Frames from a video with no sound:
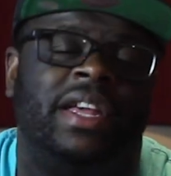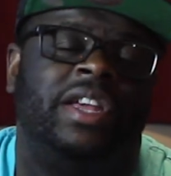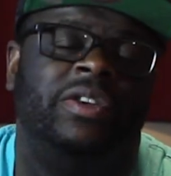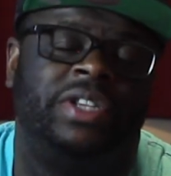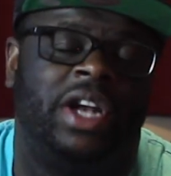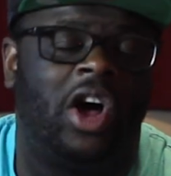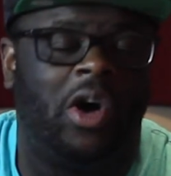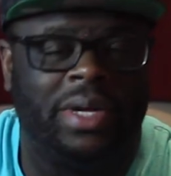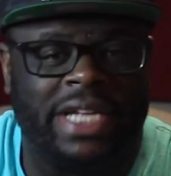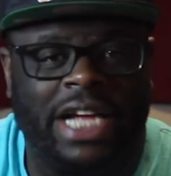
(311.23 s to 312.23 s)
You should
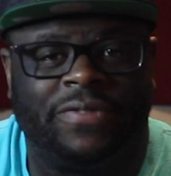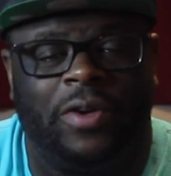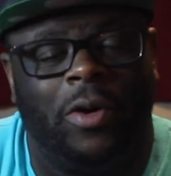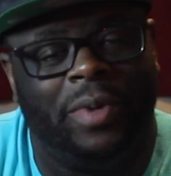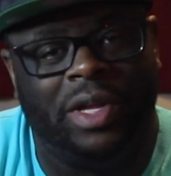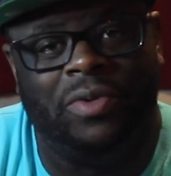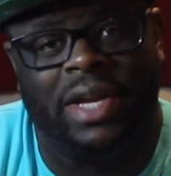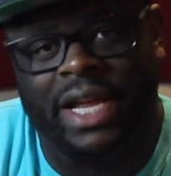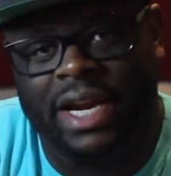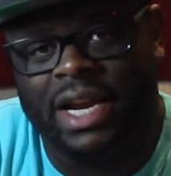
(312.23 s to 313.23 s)
always ask for help when you
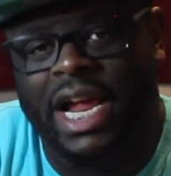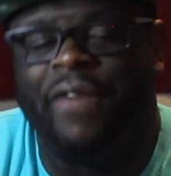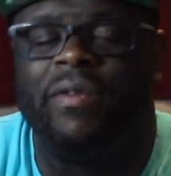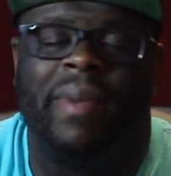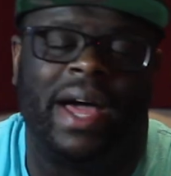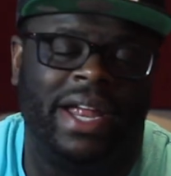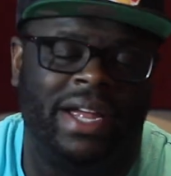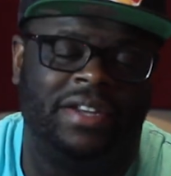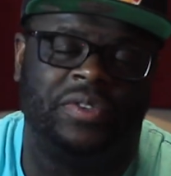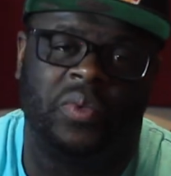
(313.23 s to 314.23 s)
need it. Everybody in
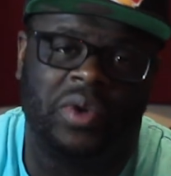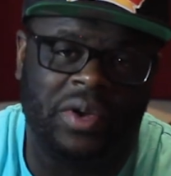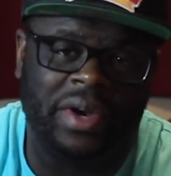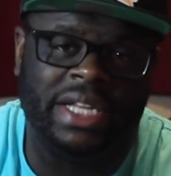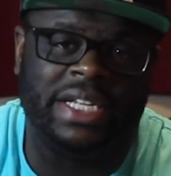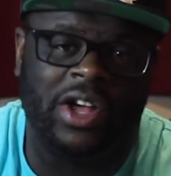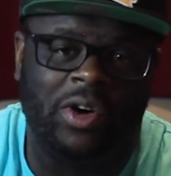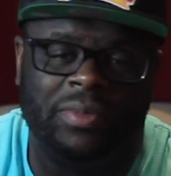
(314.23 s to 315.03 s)
this world needs help.